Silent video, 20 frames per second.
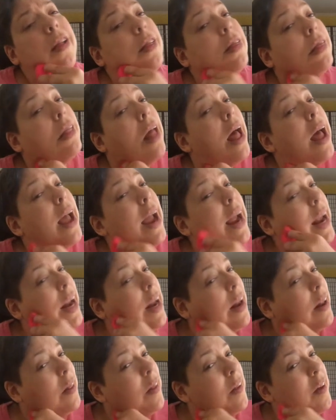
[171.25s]

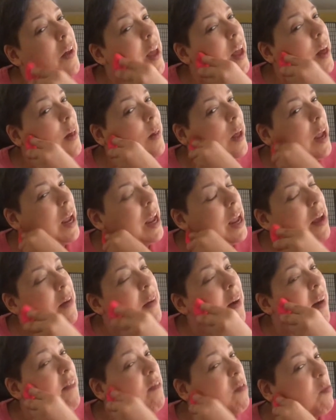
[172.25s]
line looking like
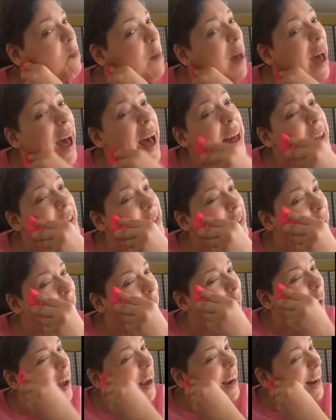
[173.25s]
you have a mask
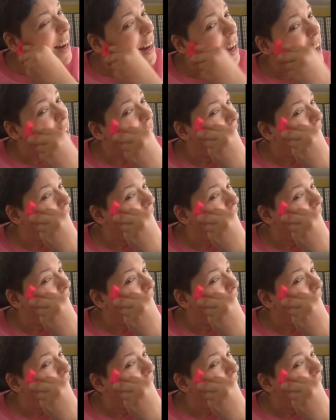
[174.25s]
on.